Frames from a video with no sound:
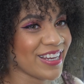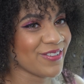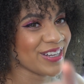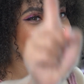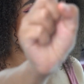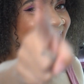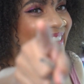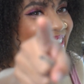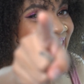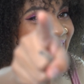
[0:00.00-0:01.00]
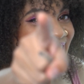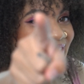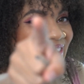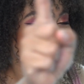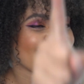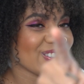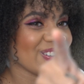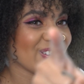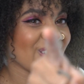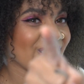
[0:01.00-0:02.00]
I know I said it, but I'm gonna
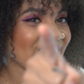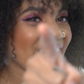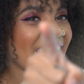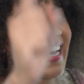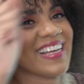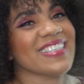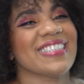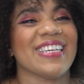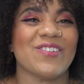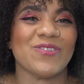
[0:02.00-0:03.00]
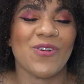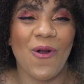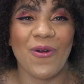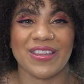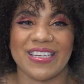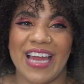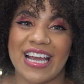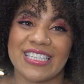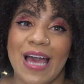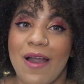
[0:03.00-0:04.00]
say it again, and I'll see you on the
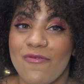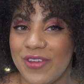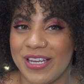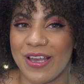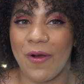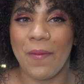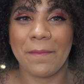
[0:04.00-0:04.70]
next video.